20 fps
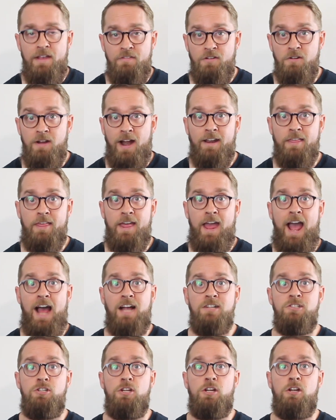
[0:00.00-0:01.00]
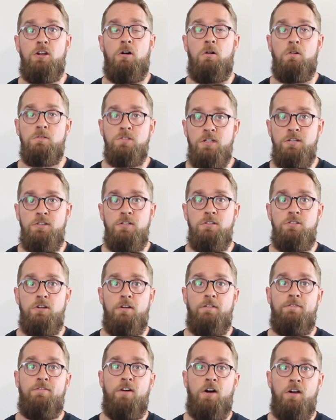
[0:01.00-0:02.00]
If you're out of the house, you can also use
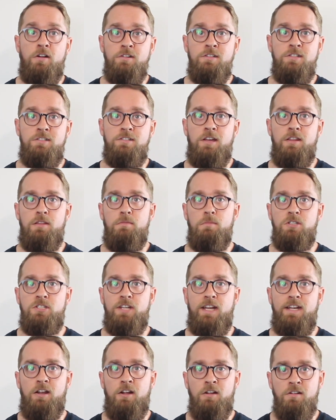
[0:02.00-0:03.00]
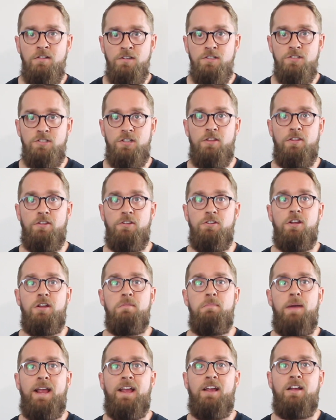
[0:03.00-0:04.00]
your phone to turn the machine on so that you
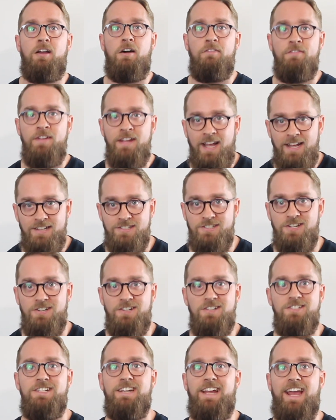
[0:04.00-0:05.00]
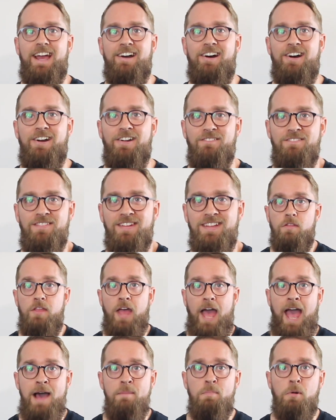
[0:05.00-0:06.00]
can make a coffee as soon as you get home.
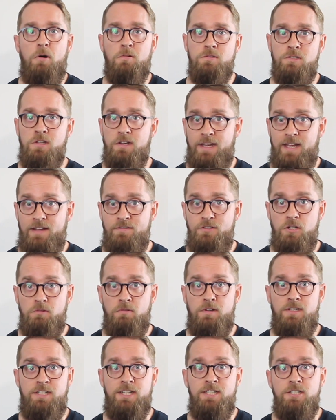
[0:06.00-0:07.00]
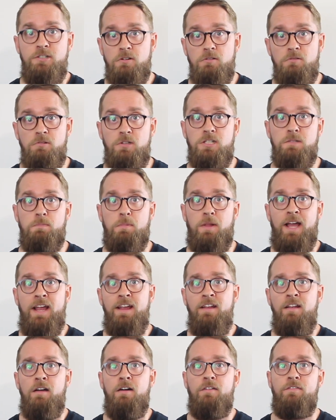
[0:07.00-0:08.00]
The app also gives you a digital
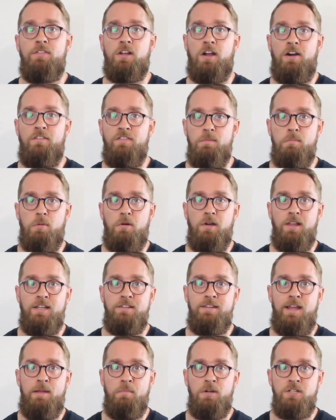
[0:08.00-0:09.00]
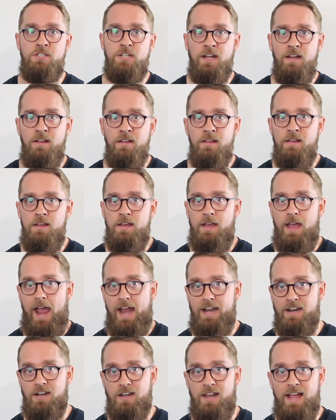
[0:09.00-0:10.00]
display of the coffee boiler temperature,
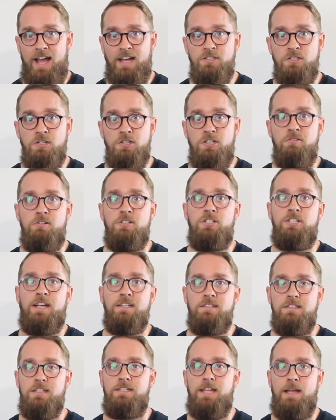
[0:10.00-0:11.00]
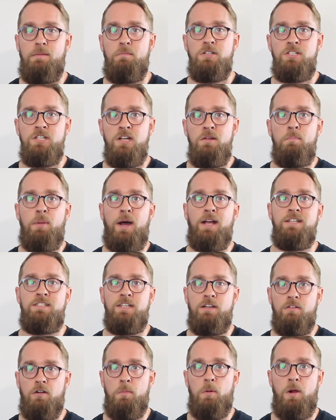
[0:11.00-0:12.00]
and it allows you to adjust the temperature by
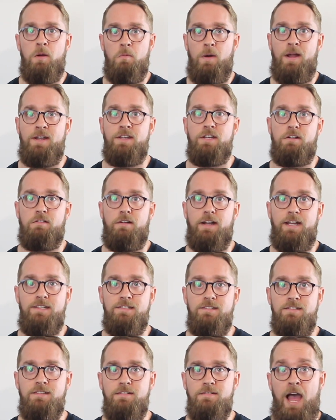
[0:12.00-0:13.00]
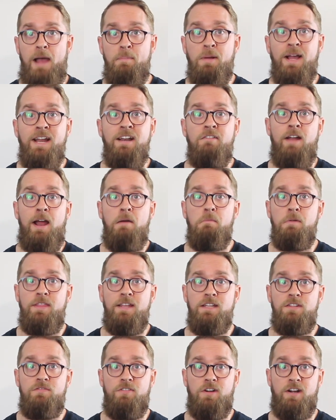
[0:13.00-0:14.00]
0.1 degrees. I played around with
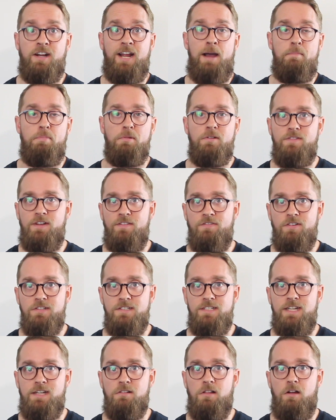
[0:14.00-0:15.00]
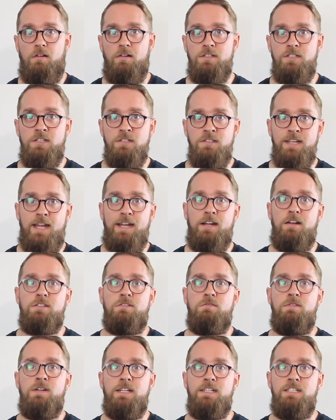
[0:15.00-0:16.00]
this for a couple of different single origins, and I
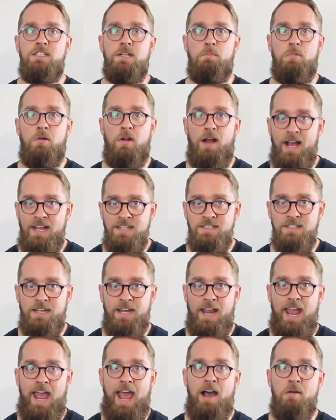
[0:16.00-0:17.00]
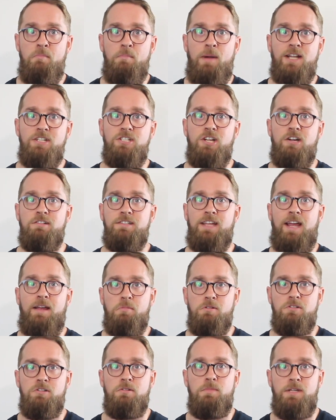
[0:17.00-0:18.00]
was really surprised at how much I was
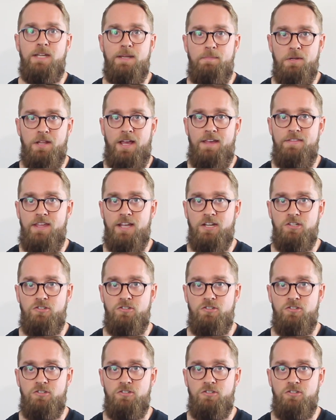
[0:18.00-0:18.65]
able to manipulate the